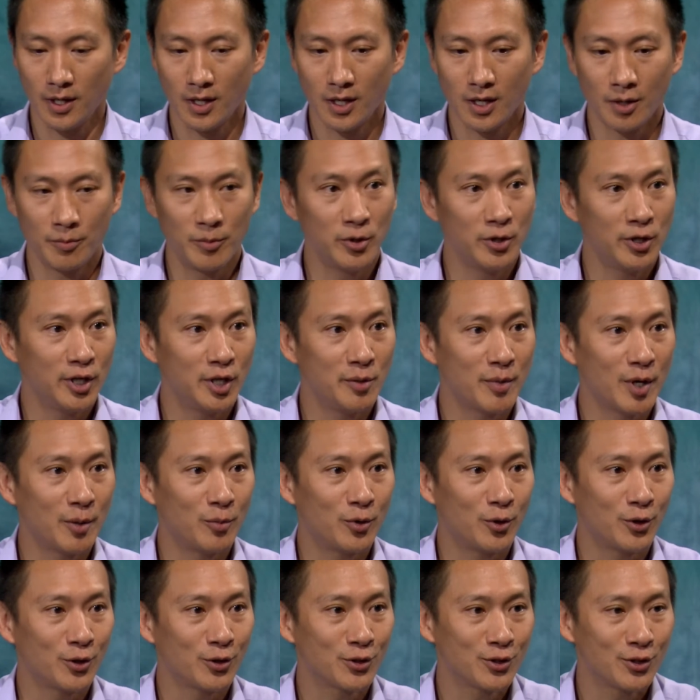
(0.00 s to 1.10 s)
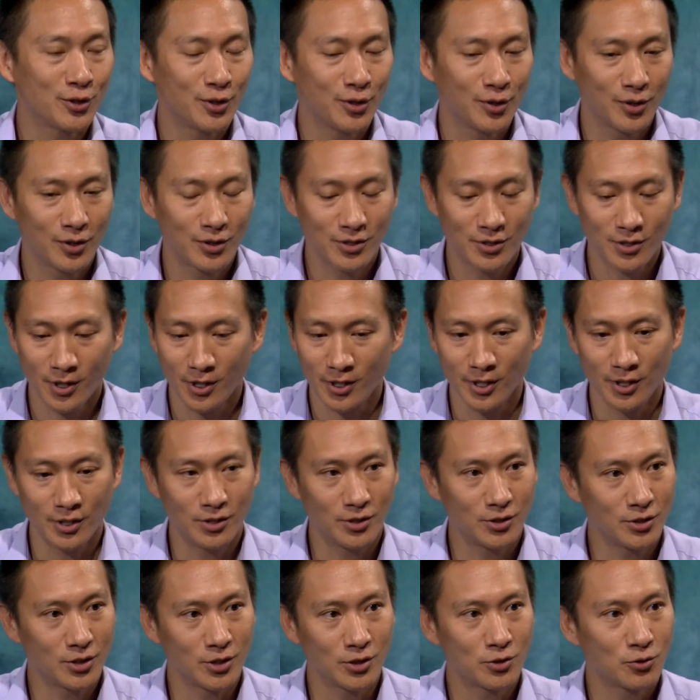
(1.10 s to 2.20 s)
community members started
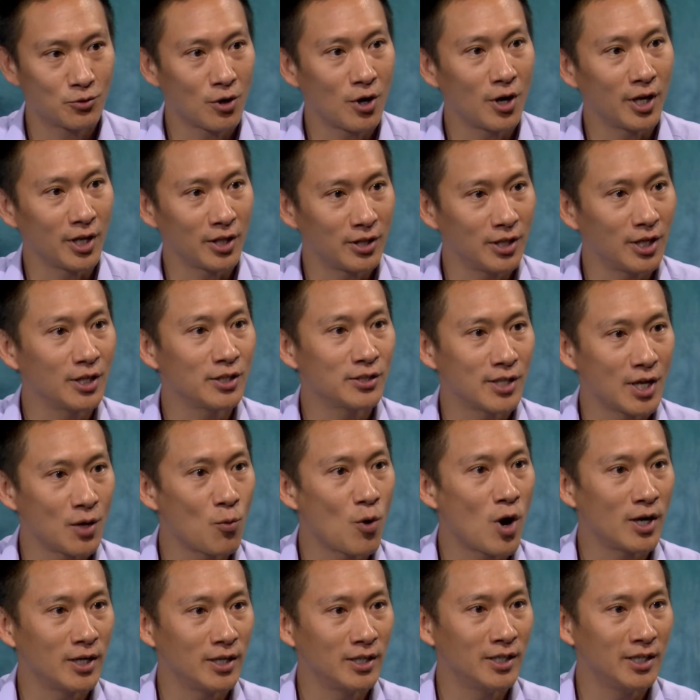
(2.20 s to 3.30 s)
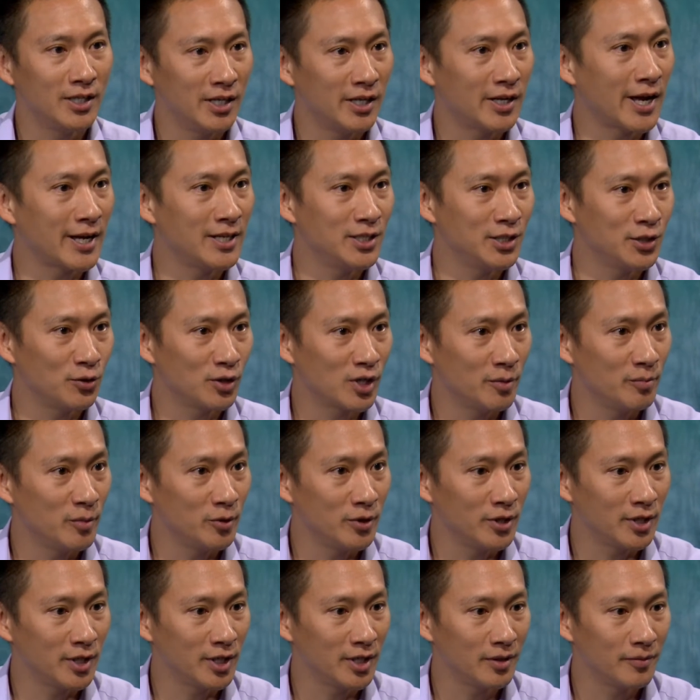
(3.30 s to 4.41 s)
just drawing things they wanted in an ideal
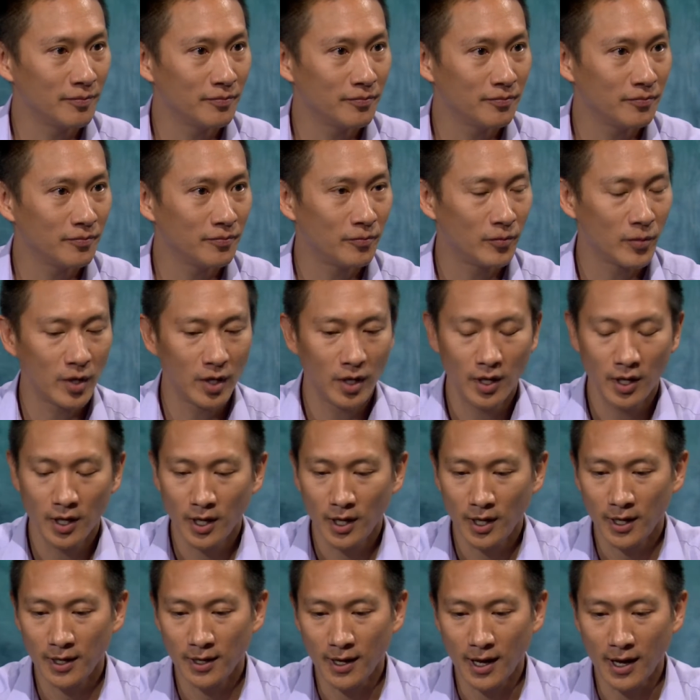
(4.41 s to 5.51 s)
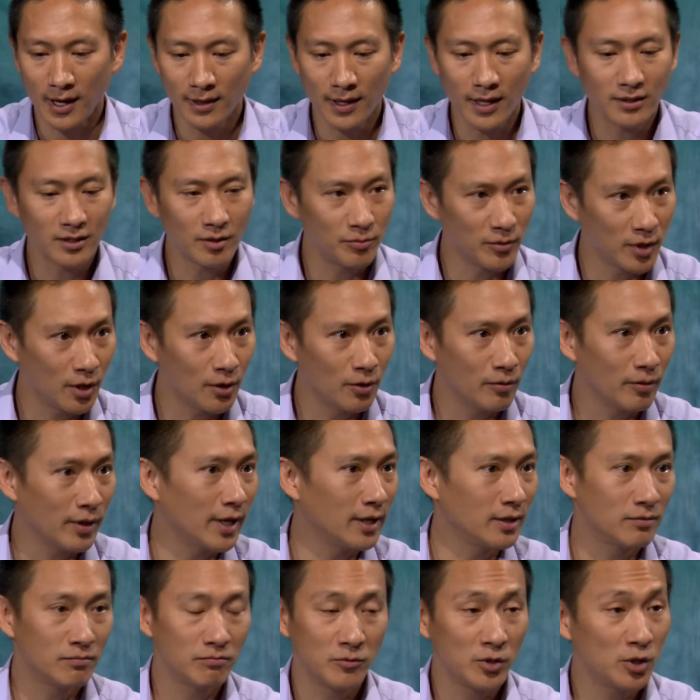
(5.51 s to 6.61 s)
community. And I let them know,
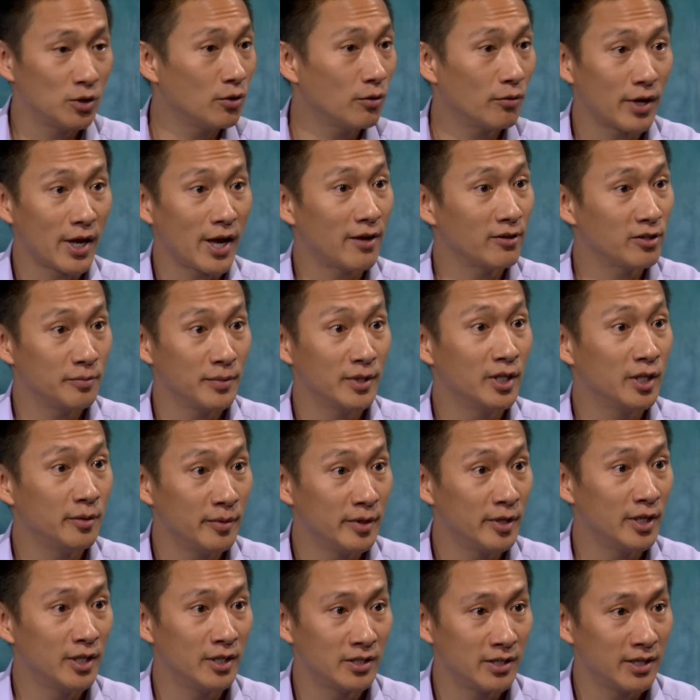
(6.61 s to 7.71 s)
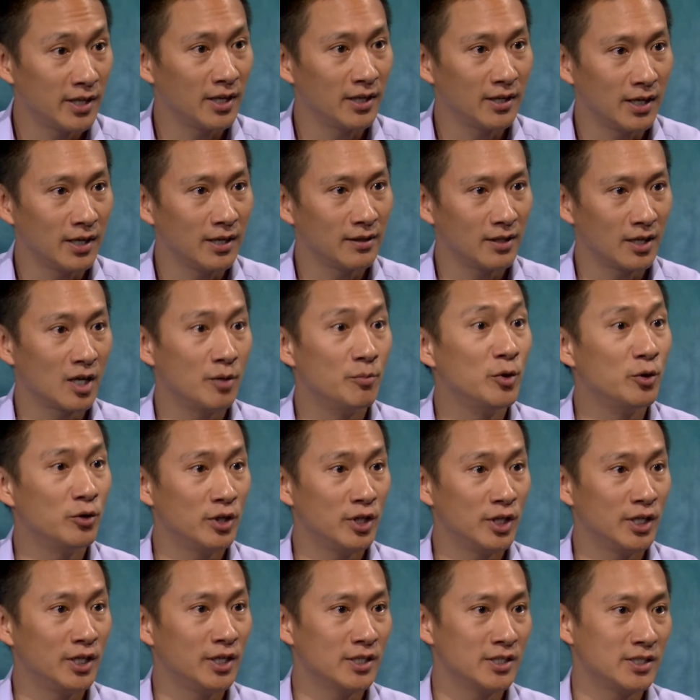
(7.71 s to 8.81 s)
like, you don't have to be limited thinking the
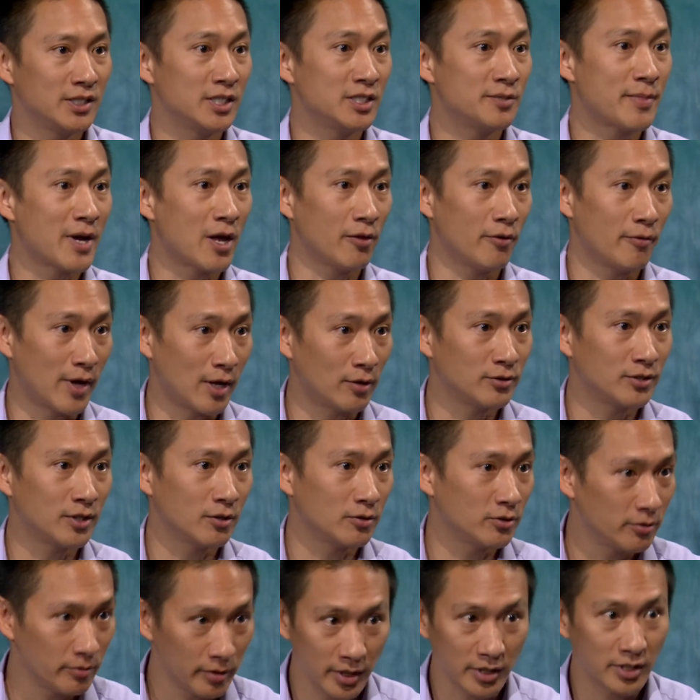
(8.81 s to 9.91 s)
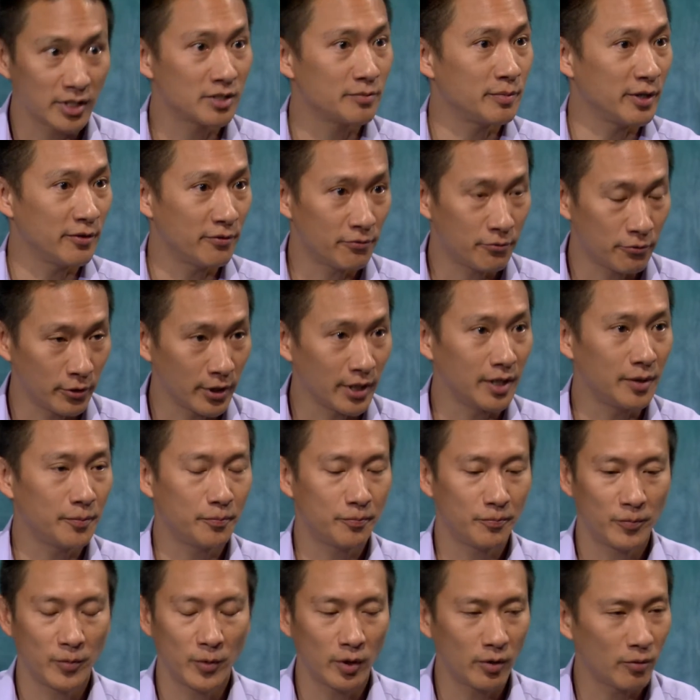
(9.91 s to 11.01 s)
community is East Palo Alto. It's really just be free,
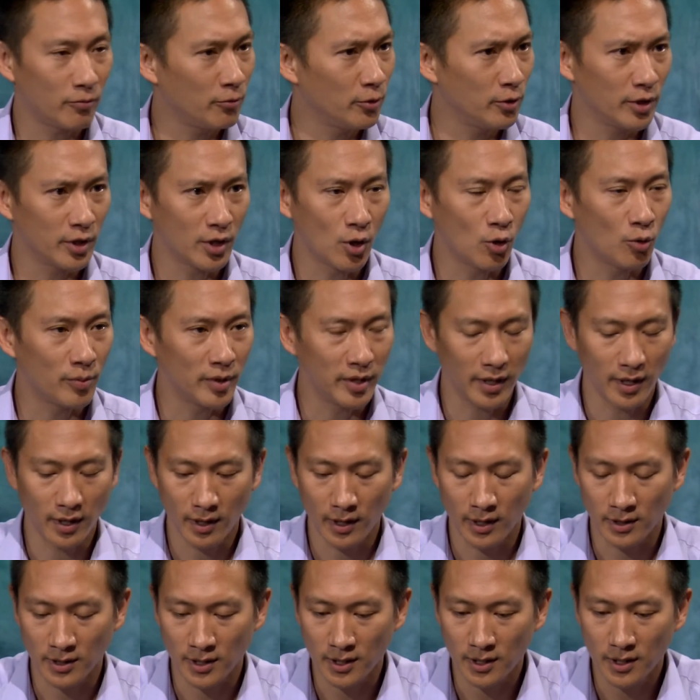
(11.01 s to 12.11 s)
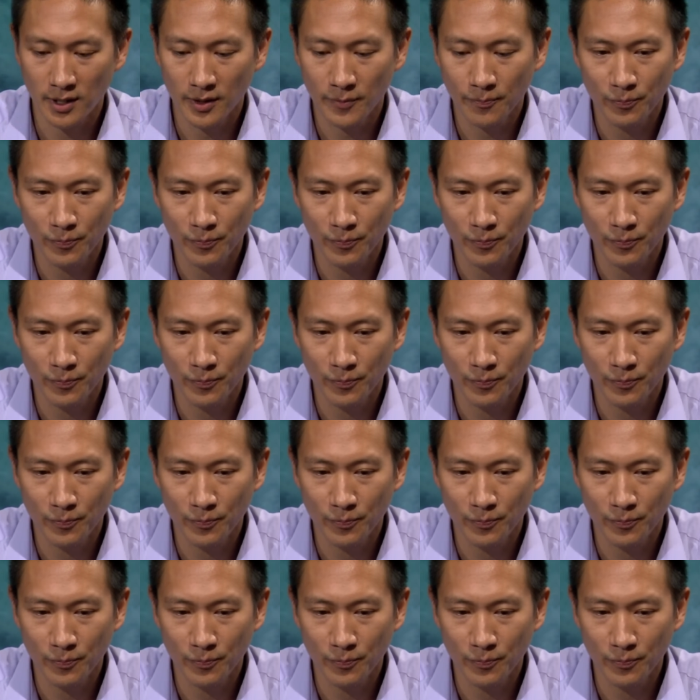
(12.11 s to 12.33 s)
uh, really open-ended.